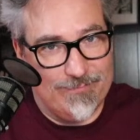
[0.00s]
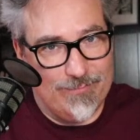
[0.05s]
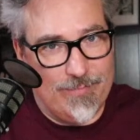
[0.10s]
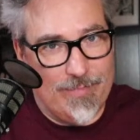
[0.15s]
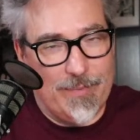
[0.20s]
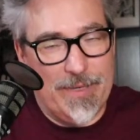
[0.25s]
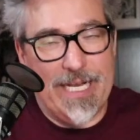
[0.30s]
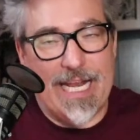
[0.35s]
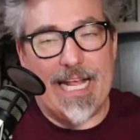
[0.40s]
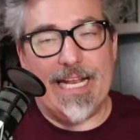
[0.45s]
I
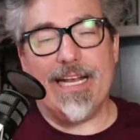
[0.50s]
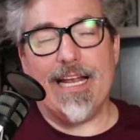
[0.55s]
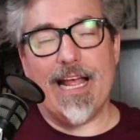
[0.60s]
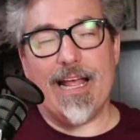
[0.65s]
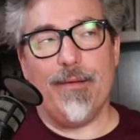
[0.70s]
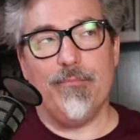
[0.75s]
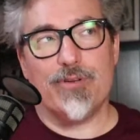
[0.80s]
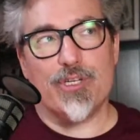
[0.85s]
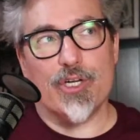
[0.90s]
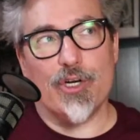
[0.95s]
mean,
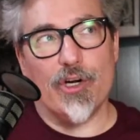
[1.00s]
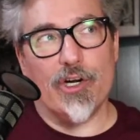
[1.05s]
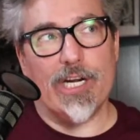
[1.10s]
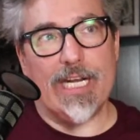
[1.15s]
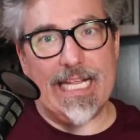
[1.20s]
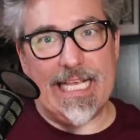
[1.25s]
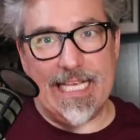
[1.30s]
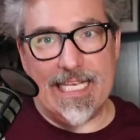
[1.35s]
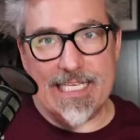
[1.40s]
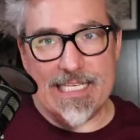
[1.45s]
I'm sure it
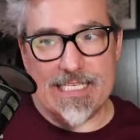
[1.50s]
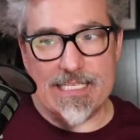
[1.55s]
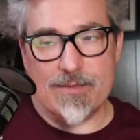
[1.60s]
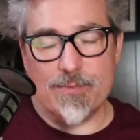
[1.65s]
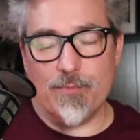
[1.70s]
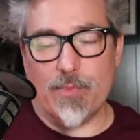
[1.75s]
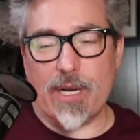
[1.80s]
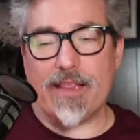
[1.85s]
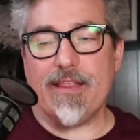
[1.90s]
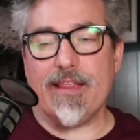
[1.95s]
is,
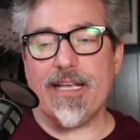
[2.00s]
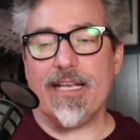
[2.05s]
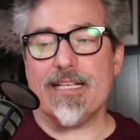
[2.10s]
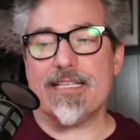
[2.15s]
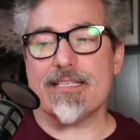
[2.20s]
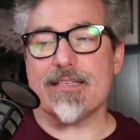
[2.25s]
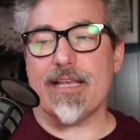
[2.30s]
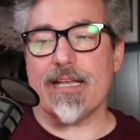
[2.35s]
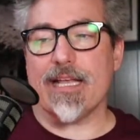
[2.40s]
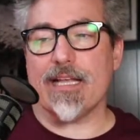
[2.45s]
but I think
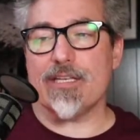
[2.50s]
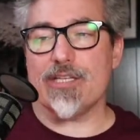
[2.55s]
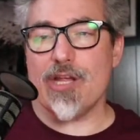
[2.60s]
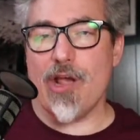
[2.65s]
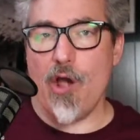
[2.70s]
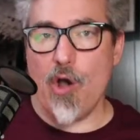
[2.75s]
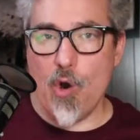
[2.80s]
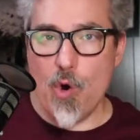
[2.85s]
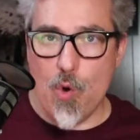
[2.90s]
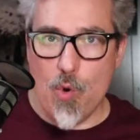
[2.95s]
it's like a
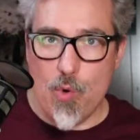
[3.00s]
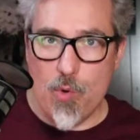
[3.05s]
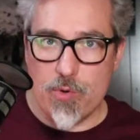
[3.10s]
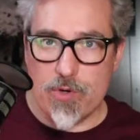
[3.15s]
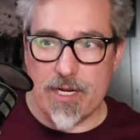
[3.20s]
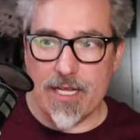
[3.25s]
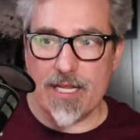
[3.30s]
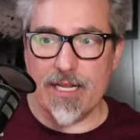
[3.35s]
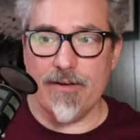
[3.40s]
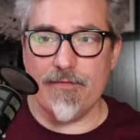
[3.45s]

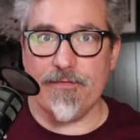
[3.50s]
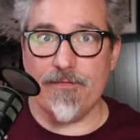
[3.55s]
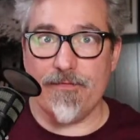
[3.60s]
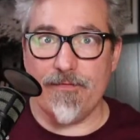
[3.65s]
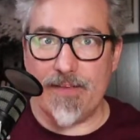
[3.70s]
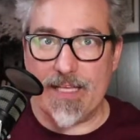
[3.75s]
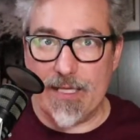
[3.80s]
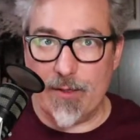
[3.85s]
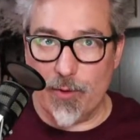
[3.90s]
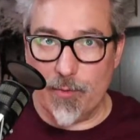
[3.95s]
tone and
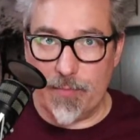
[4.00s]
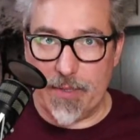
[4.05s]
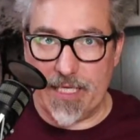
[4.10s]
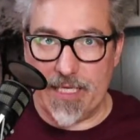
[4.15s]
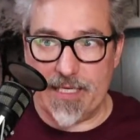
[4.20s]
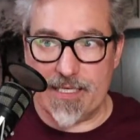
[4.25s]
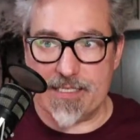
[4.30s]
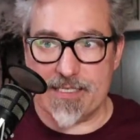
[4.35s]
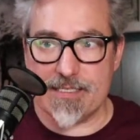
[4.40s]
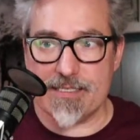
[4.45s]
feel
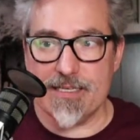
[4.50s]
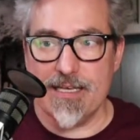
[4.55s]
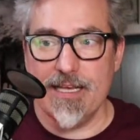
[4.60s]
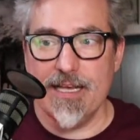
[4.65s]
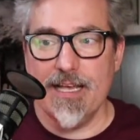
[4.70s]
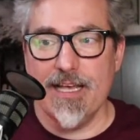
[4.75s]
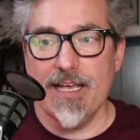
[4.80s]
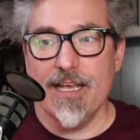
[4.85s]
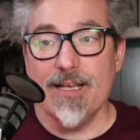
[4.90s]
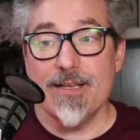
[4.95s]
piece.
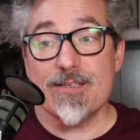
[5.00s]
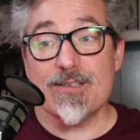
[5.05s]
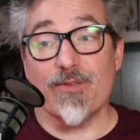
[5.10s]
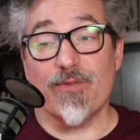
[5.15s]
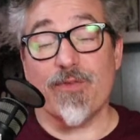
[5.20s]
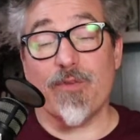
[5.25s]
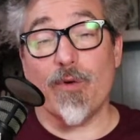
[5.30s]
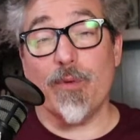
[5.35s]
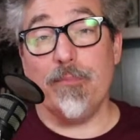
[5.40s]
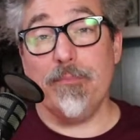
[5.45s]
So
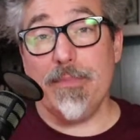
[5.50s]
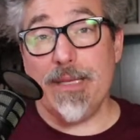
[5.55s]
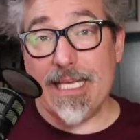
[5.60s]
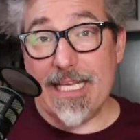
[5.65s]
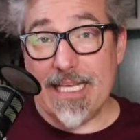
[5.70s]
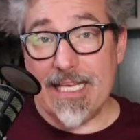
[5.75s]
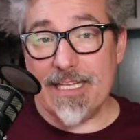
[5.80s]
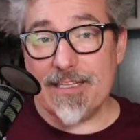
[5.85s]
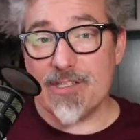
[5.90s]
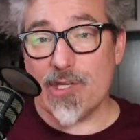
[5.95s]
for
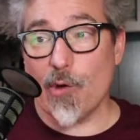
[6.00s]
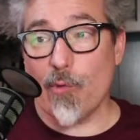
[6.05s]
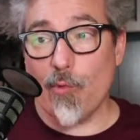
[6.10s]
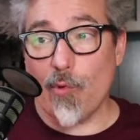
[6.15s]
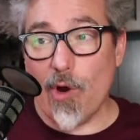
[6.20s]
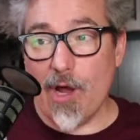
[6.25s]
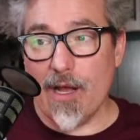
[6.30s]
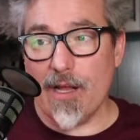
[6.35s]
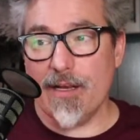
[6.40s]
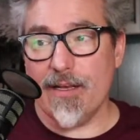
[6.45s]
me to
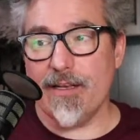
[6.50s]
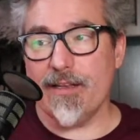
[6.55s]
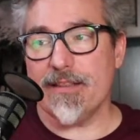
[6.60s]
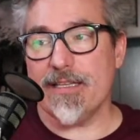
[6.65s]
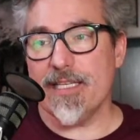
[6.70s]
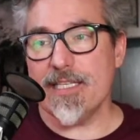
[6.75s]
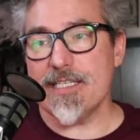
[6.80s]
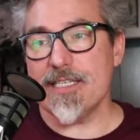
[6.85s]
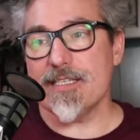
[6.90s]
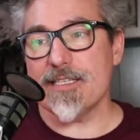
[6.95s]
run,
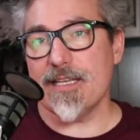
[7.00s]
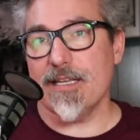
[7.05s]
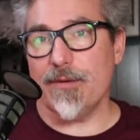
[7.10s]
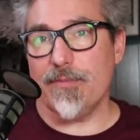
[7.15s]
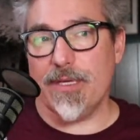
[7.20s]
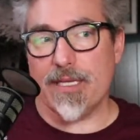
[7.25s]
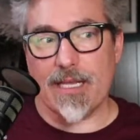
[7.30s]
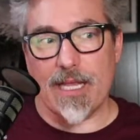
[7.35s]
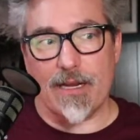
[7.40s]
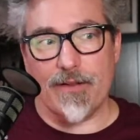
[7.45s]
this is going to
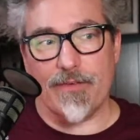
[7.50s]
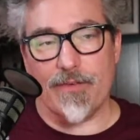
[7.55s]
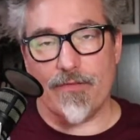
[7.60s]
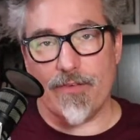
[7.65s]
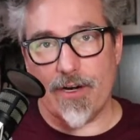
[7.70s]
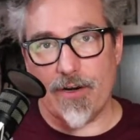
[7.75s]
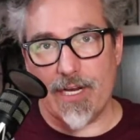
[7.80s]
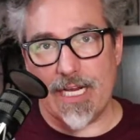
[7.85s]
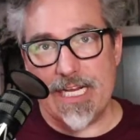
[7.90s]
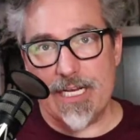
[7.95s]
be kind of a
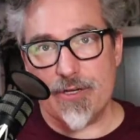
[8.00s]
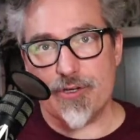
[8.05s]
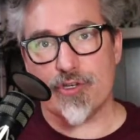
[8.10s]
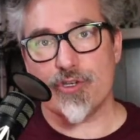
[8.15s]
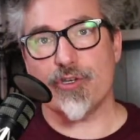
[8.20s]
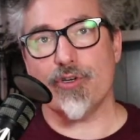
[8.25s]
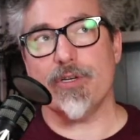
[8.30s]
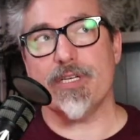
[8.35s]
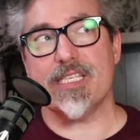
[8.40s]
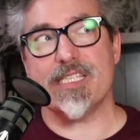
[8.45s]
very
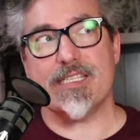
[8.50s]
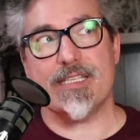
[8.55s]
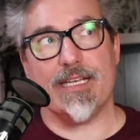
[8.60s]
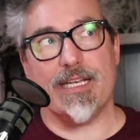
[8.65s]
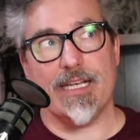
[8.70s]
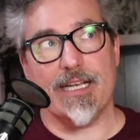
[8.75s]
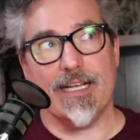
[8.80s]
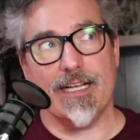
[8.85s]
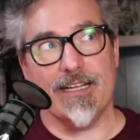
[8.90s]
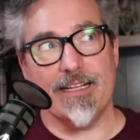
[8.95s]

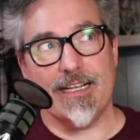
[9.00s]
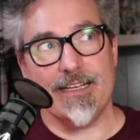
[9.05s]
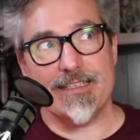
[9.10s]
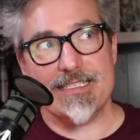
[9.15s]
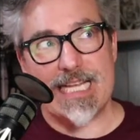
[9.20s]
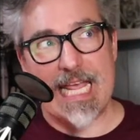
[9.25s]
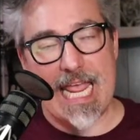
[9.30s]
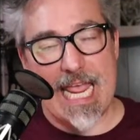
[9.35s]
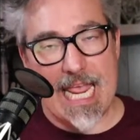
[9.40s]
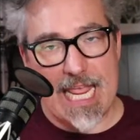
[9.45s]
interesting
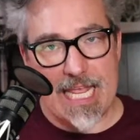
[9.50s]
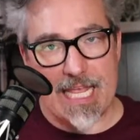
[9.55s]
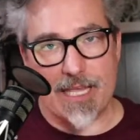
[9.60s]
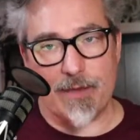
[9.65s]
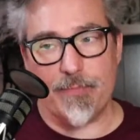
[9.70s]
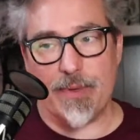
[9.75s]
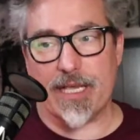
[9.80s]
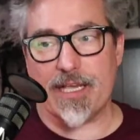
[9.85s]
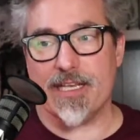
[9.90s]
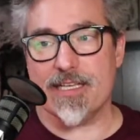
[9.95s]
take,
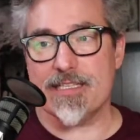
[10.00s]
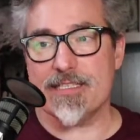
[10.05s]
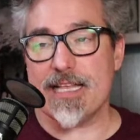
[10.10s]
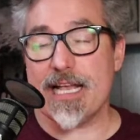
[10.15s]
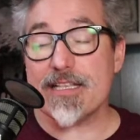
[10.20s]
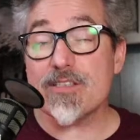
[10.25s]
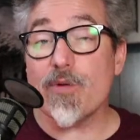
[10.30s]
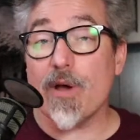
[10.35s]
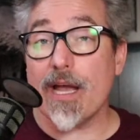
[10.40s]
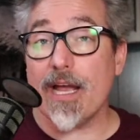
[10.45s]
because
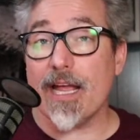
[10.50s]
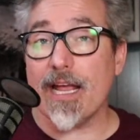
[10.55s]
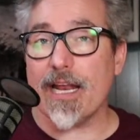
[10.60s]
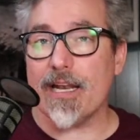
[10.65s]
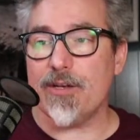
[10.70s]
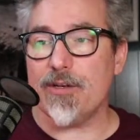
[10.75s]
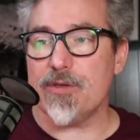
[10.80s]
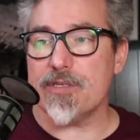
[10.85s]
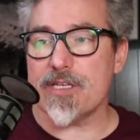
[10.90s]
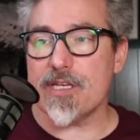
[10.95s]
that's why I got to
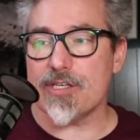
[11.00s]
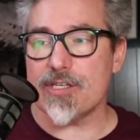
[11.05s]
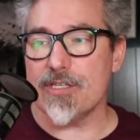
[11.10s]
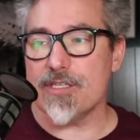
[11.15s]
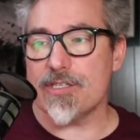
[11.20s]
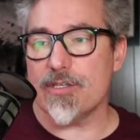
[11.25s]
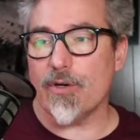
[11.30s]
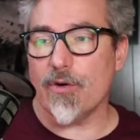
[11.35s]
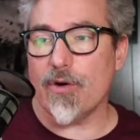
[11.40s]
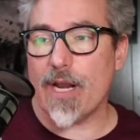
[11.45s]
do session
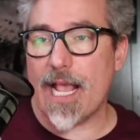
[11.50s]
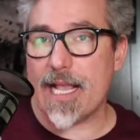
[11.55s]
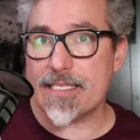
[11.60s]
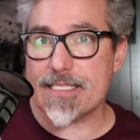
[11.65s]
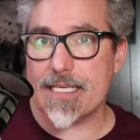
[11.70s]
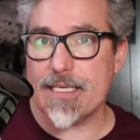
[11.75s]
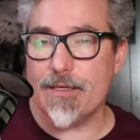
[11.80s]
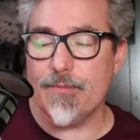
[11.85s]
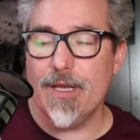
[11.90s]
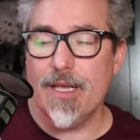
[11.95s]
0 and
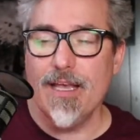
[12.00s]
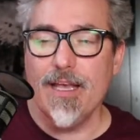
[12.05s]
ask him.